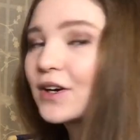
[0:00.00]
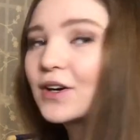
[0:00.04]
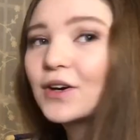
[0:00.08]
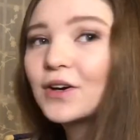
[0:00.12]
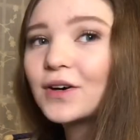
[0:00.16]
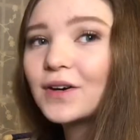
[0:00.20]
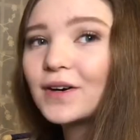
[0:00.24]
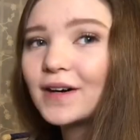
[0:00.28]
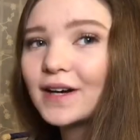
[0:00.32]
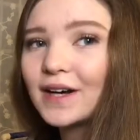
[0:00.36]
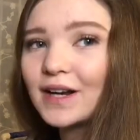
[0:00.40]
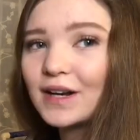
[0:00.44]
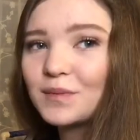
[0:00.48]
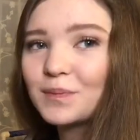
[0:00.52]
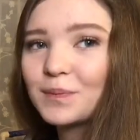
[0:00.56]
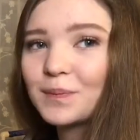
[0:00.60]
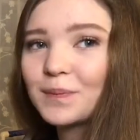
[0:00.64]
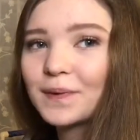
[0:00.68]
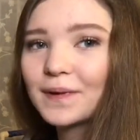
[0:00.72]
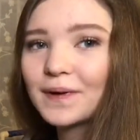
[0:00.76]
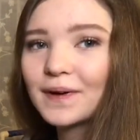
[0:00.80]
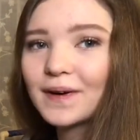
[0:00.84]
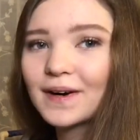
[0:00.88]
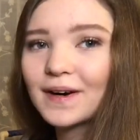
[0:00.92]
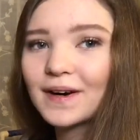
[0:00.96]
Good
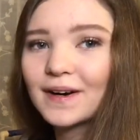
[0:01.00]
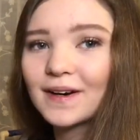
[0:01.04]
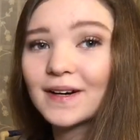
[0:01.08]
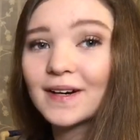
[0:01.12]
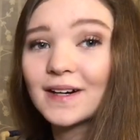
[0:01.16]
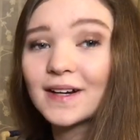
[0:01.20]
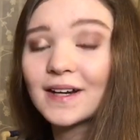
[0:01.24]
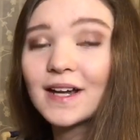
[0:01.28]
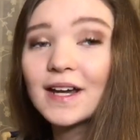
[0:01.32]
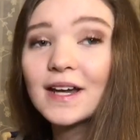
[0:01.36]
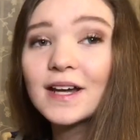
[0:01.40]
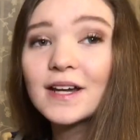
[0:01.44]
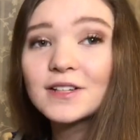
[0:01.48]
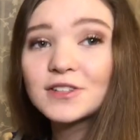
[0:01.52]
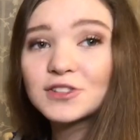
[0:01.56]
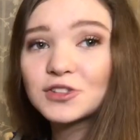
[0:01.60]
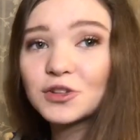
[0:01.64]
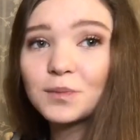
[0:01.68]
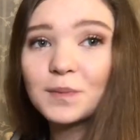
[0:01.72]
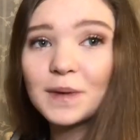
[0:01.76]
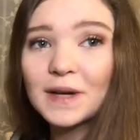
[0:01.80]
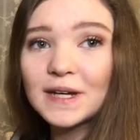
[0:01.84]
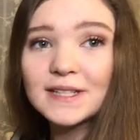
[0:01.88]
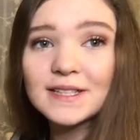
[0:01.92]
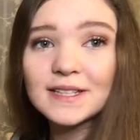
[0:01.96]
bird! So
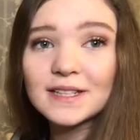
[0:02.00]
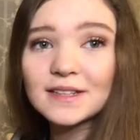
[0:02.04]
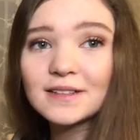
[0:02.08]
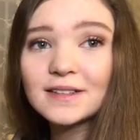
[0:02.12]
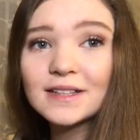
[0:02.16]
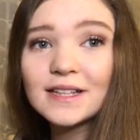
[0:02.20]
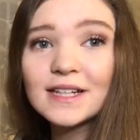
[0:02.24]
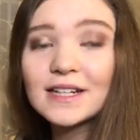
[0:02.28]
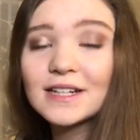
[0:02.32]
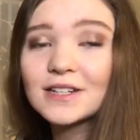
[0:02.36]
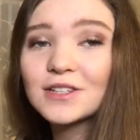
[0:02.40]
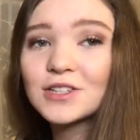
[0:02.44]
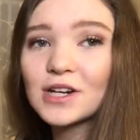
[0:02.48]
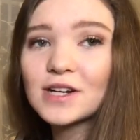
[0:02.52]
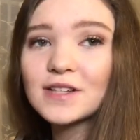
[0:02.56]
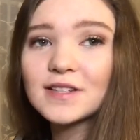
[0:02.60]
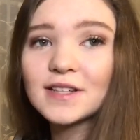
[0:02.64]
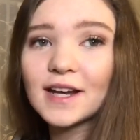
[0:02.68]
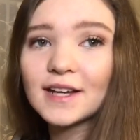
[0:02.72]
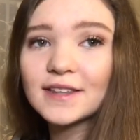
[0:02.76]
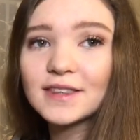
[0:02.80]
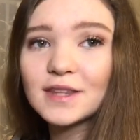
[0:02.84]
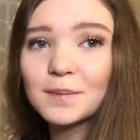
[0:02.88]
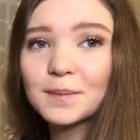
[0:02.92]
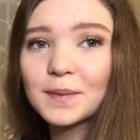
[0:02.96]
basically, just
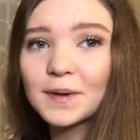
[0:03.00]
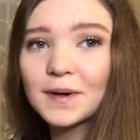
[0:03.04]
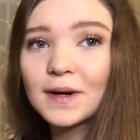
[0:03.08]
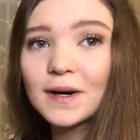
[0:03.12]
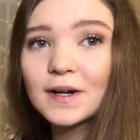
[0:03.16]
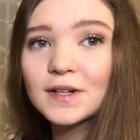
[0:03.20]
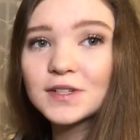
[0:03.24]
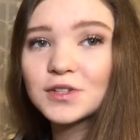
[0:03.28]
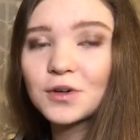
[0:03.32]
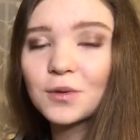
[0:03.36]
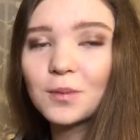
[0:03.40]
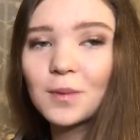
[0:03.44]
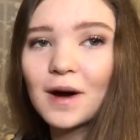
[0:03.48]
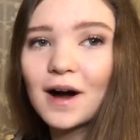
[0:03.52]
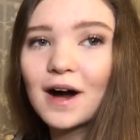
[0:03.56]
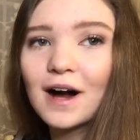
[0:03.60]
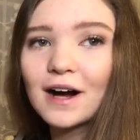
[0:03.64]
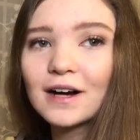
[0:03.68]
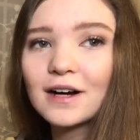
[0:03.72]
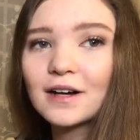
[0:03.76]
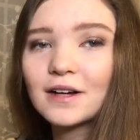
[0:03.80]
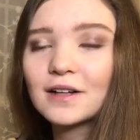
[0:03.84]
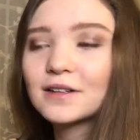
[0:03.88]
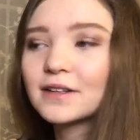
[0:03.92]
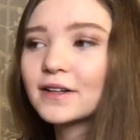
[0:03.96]
get the bird to
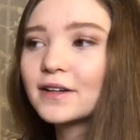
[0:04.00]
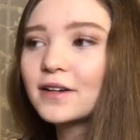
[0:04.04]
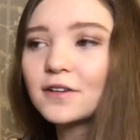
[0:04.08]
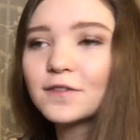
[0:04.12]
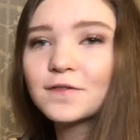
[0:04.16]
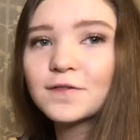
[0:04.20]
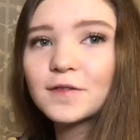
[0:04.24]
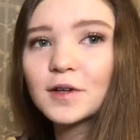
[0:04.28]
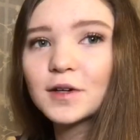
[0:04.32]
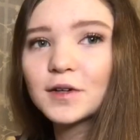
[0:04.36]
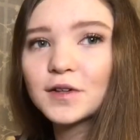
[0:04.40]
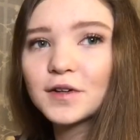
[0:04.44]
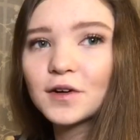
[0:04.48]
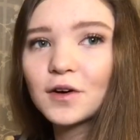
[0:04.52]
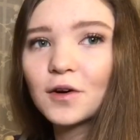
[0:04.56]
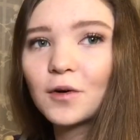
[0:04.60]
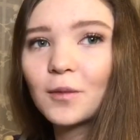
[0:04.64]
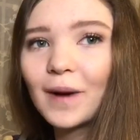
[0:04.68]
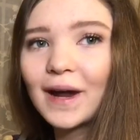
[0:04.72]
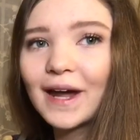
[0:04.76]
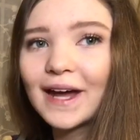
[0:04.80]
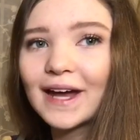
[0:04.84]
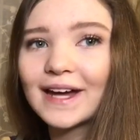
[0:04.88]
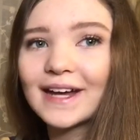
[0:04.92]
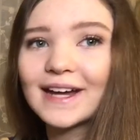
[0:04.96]
walk a little further
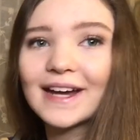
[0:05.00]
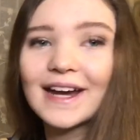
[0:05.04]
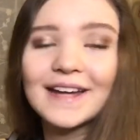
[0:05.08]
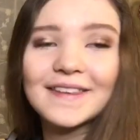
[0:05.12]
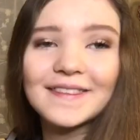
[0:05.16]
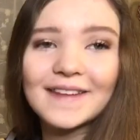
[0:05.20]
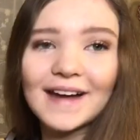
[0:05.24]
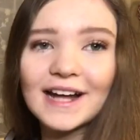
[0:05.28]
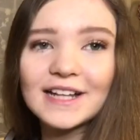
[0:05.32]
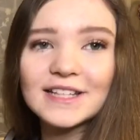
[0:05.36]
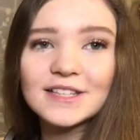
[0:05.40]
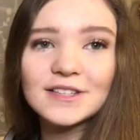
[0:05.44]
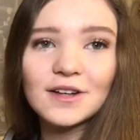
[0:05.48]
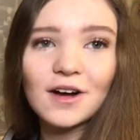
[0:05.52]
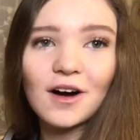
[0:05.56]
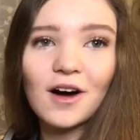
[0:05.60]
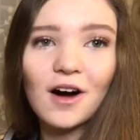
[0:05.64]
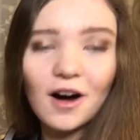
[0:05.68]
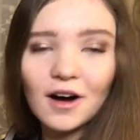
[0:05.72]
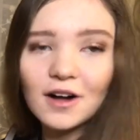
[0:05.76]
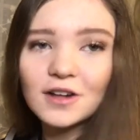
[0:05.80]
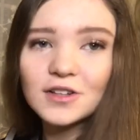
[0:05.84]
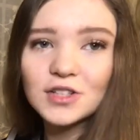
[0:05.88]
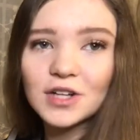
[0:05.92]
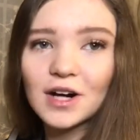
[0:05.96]
away, and that's
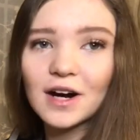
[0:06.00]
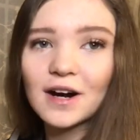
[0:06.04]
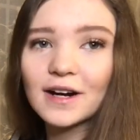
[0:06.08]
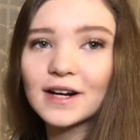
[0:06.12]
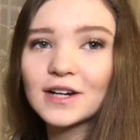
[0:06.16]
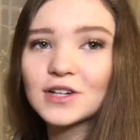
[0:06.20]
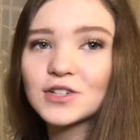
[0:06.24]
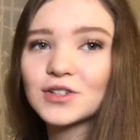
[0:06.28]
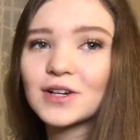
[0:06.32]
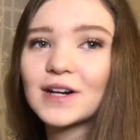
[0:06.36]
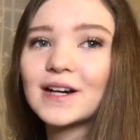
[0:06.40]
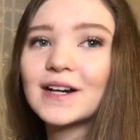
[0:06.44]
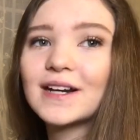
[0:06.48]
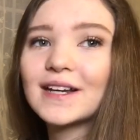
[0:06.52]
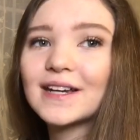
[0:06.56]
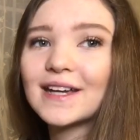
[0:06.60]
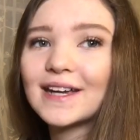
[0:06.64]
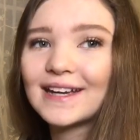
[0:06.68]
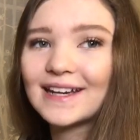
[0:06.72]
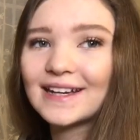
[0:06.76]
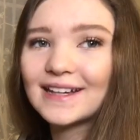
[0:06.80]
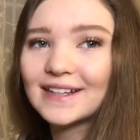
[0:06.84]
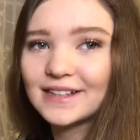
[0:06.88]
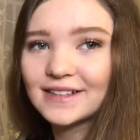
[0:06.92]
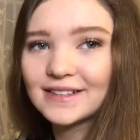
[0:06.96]
all target training
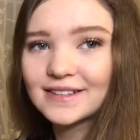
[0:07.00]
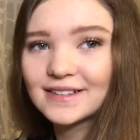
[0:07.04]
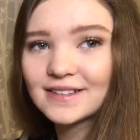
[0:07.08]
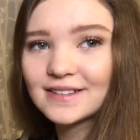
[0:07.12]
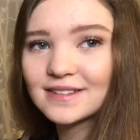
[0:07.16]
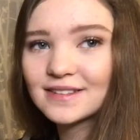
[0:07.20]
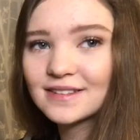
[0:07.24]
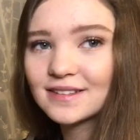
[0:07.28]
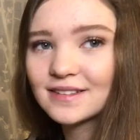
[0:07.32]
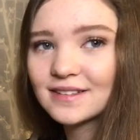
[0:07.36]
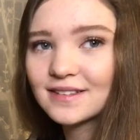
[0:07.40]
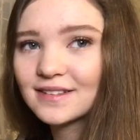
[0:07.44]
is.